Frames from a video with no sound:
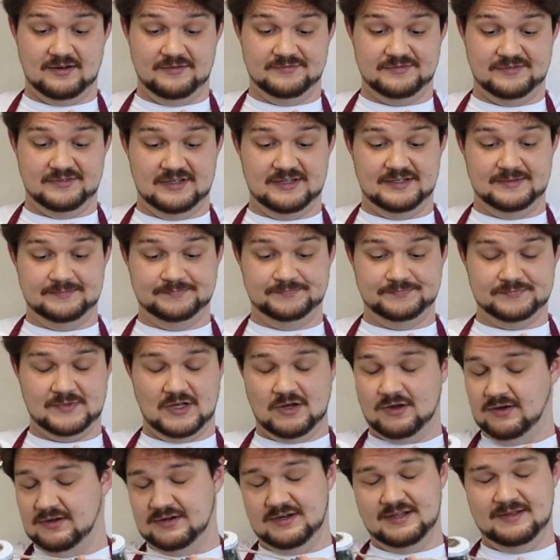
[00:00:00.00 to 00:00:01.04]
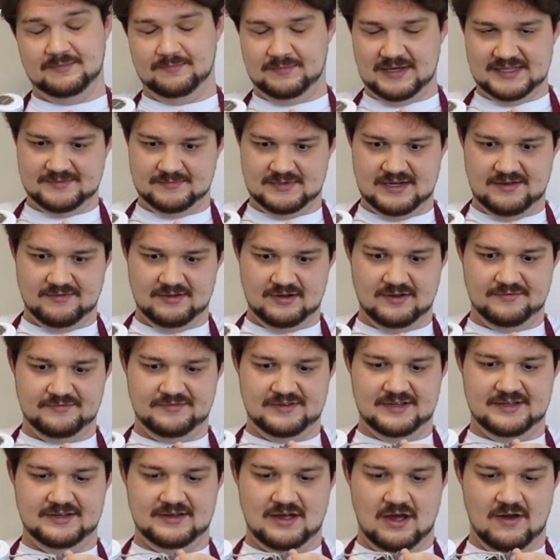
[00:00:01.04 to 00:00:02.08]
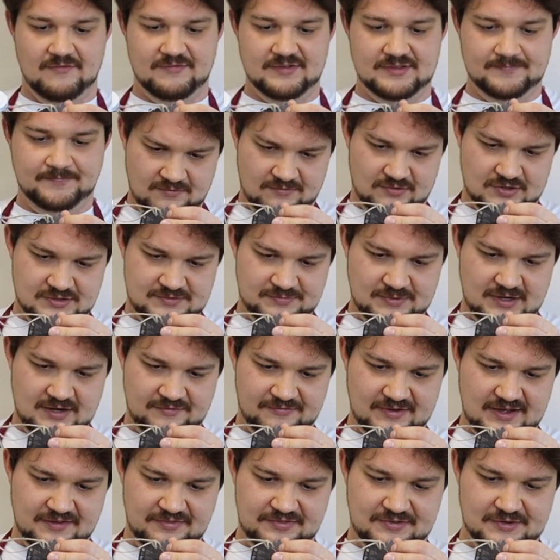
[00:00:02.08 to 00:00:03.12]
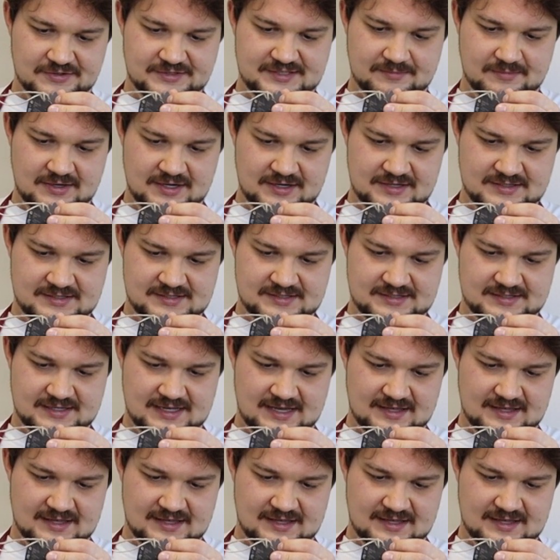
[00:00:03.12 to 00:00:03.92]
of level of oven for 25-30 minutes,